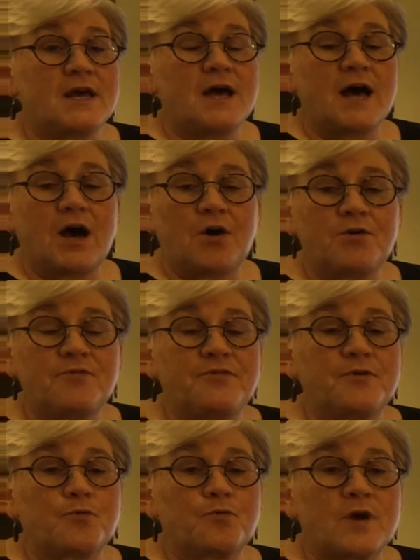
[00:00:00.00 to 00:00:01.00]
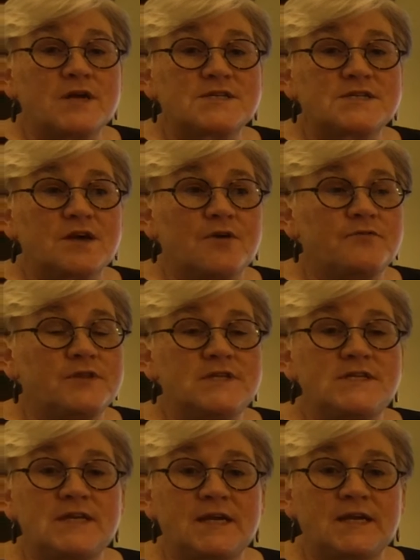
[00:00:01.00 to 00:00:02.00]
out of the rest of the
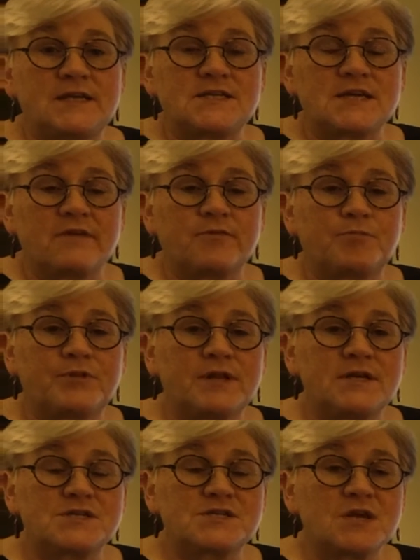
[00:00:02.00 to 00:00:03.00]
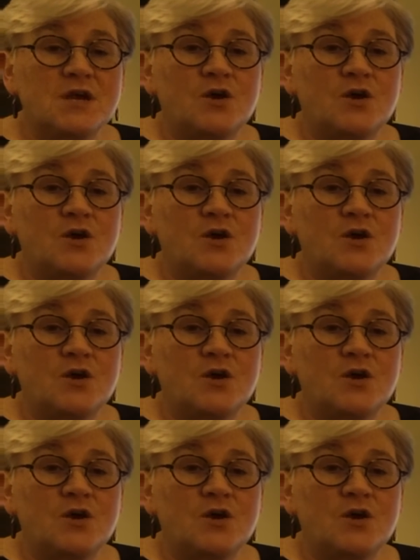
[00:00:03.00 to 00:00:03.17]
day to have a place